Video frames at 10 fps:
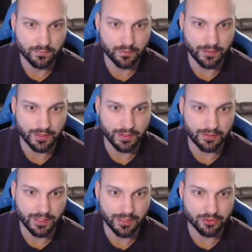From the
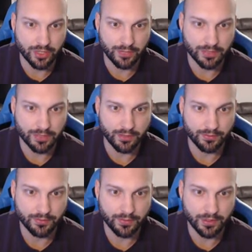neckline drop down.
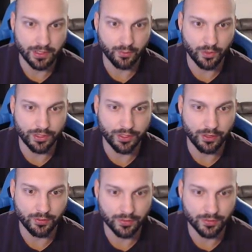And what do you know?